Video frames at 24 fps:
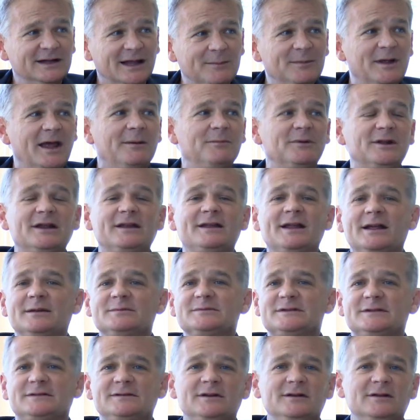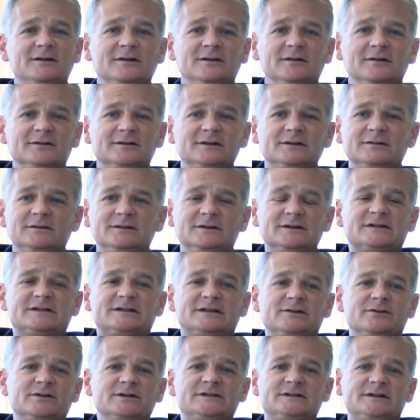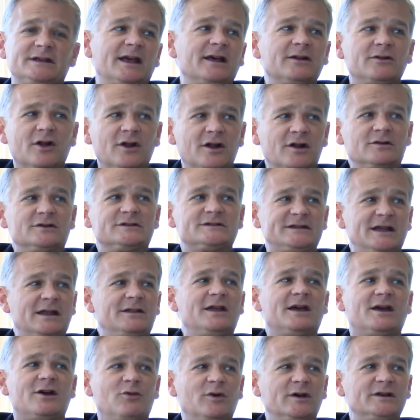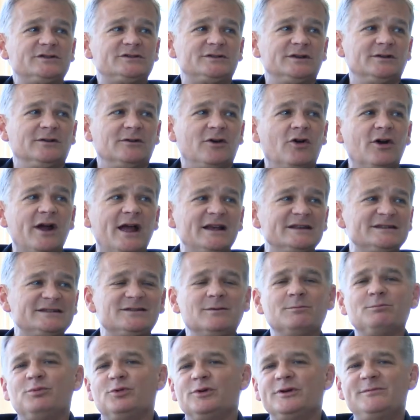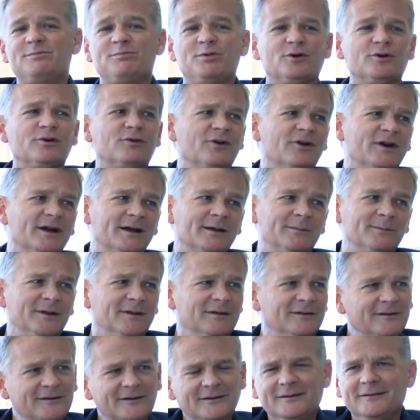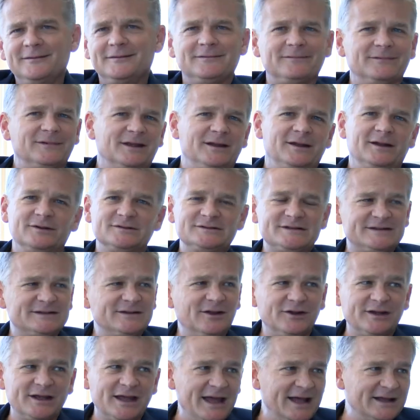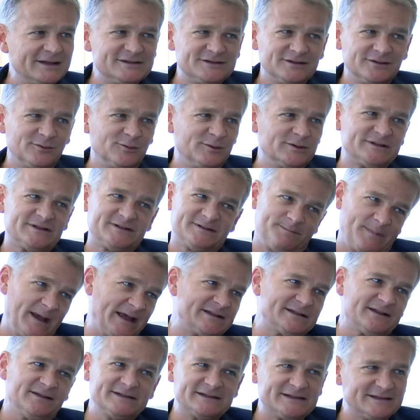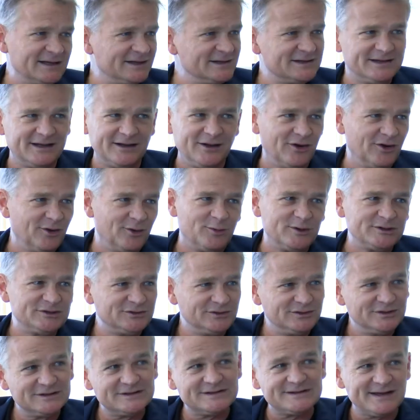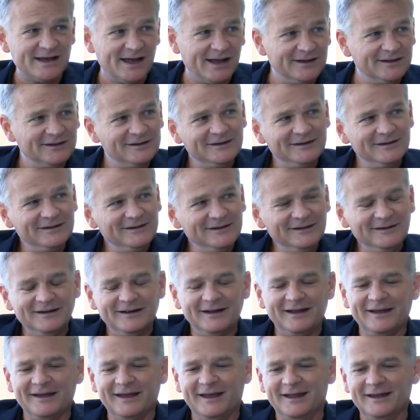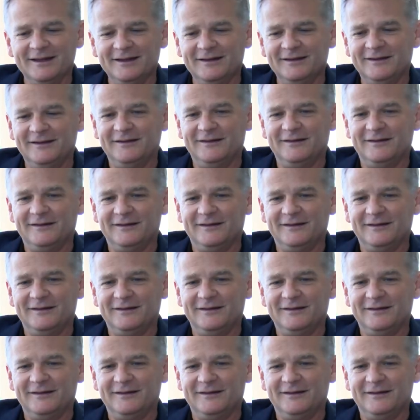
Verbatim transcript: I mean, how many times does Siri say I don't understand that question, or has some pre-programmed, you know, silly answer which basically says they don't know what you just said, and